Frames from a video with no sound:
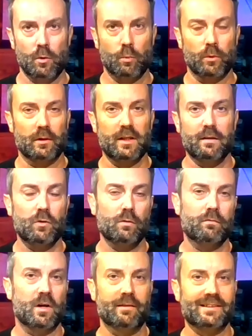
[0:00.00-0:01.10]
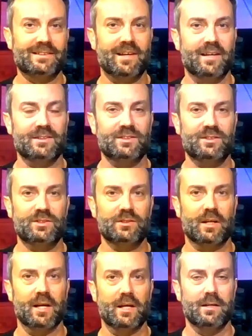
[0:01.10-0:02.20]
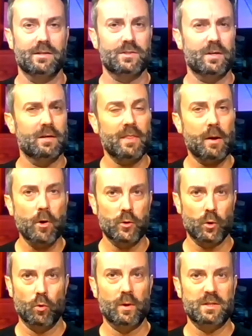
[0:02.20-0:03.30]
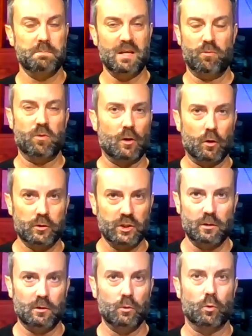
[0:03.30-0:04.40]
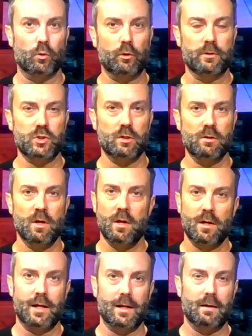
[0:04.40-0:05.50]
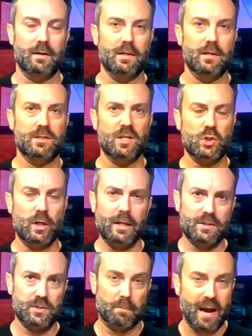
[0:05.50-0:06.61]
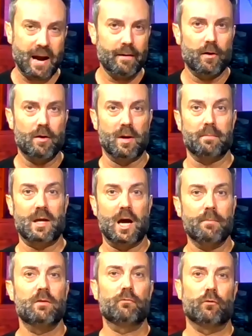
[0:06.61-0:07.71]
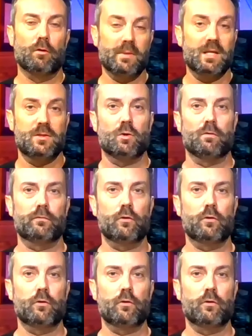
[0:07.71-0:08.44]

will interview various guests, and uh, they won't always be theological or Christian. Uh, essentially, it's the paradigm I'm coming from is of